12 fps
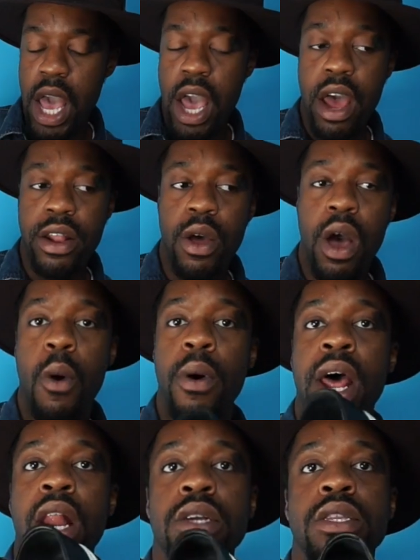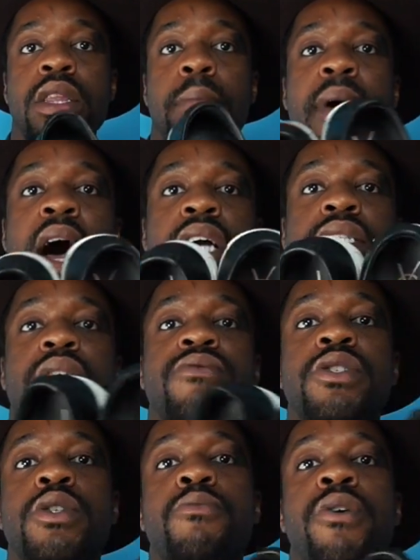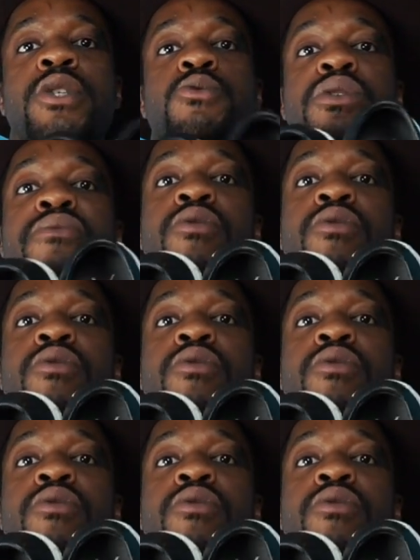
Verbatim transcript: and when I looked in the box, the original price was